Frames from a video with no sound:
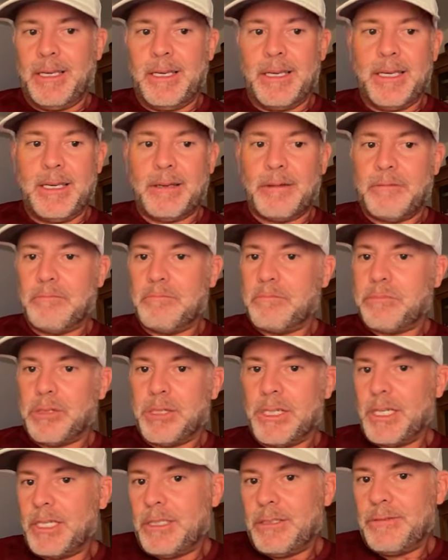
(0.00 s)
It
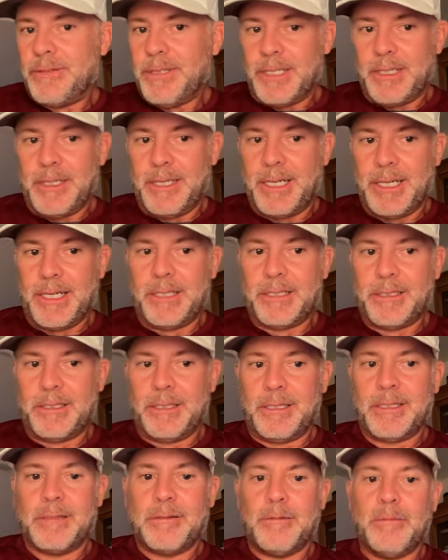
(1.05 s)
plays fantastic.